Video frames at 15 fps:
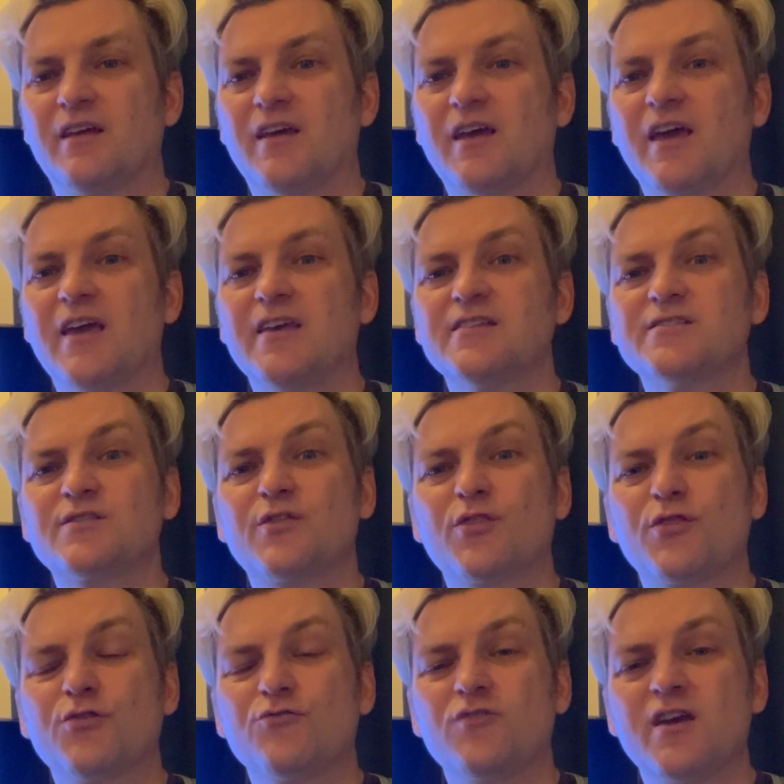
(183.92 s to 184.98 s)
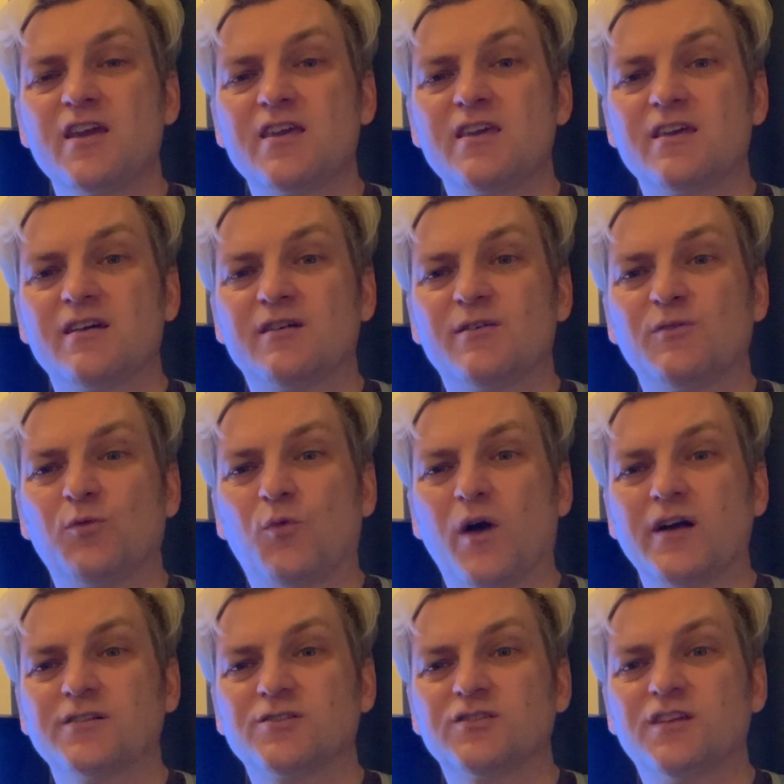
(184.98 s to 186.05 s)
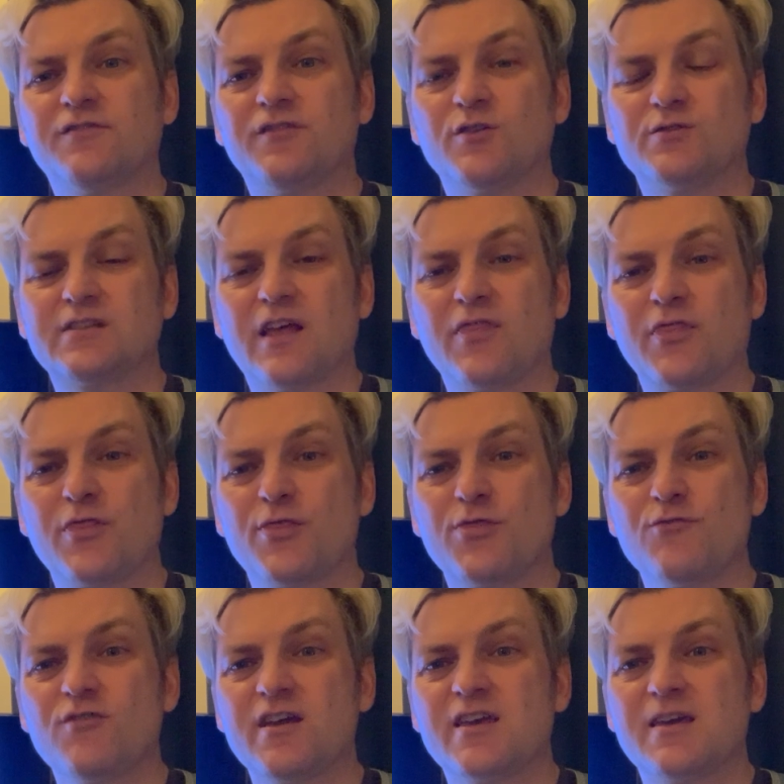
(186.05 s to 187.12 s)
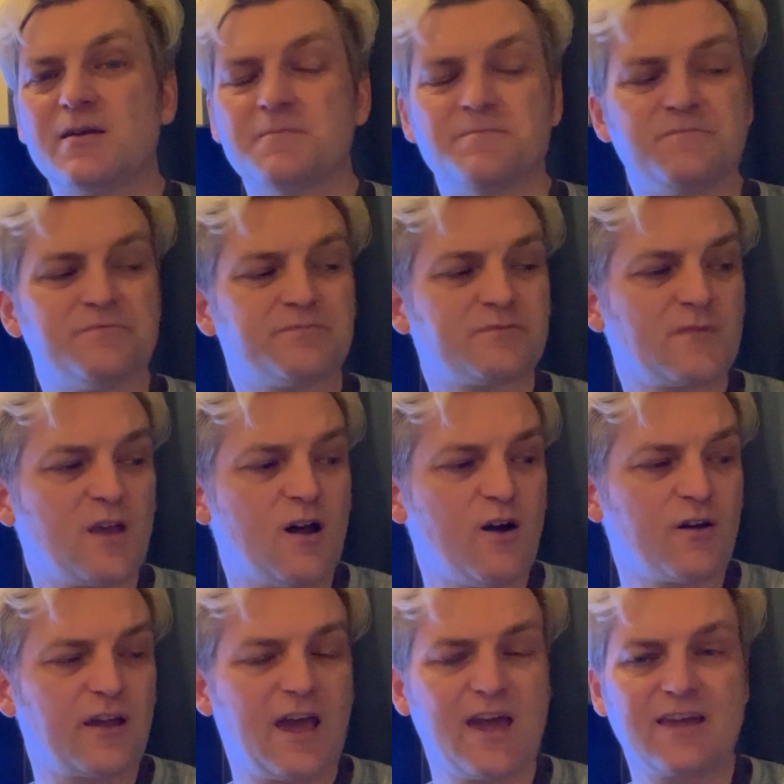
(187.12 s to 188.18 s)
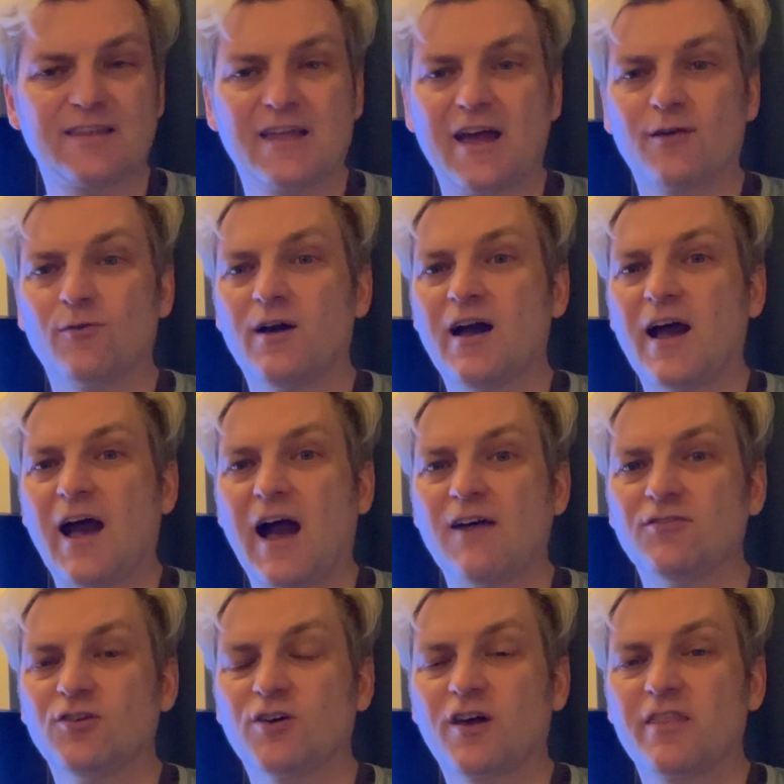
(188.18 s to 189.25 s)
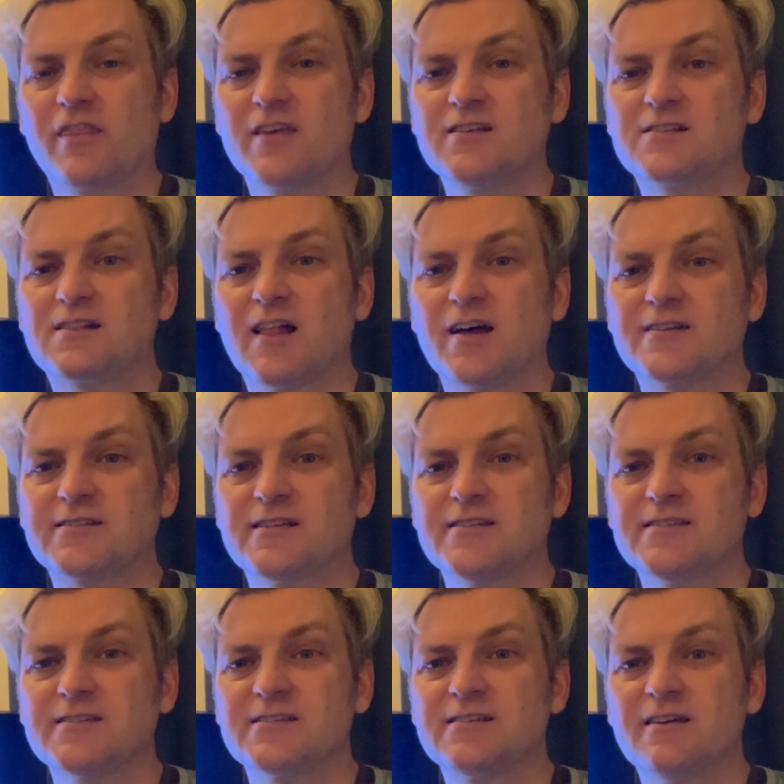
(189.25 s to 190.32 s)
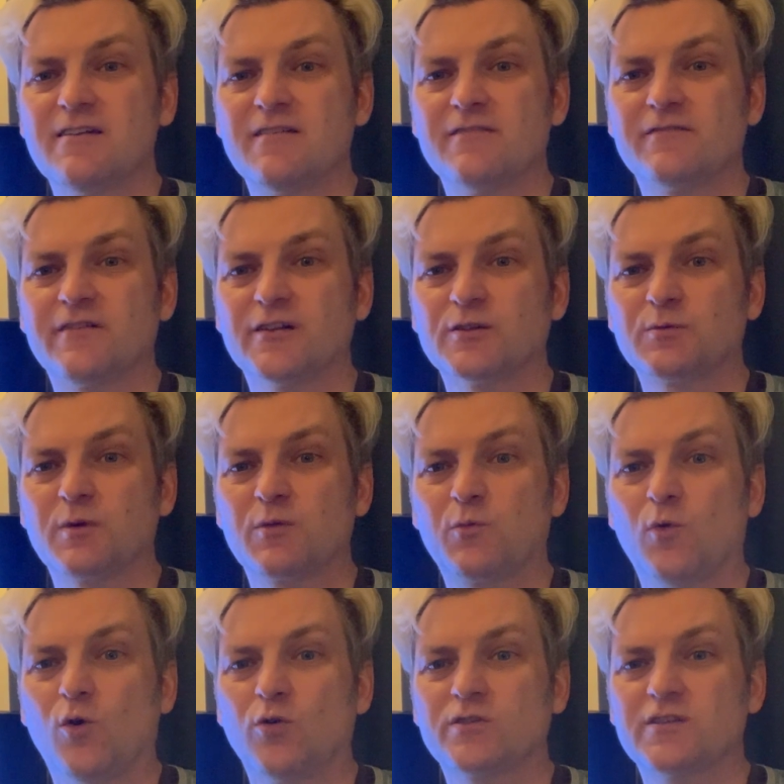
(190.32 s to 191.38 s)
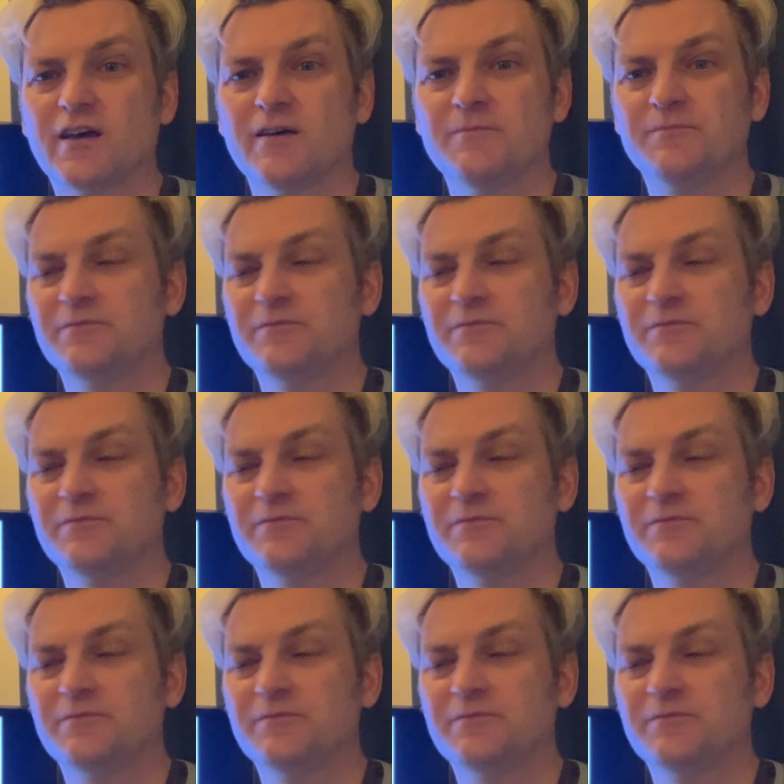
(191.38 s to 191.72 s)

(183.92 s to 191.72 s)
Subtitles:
It's 3. Well done if you said 3. Okay, now have a look at these glasses filled with water.